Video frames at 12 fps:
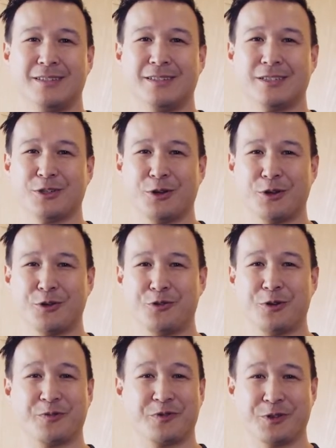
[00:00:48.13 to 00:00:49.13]
So
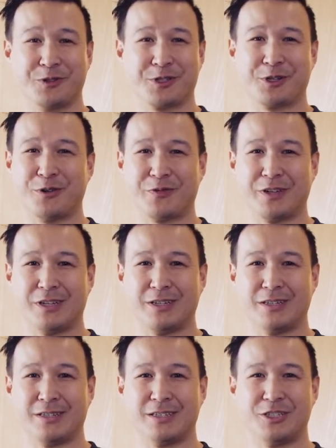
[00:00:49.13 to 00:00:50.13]
drip filter coffee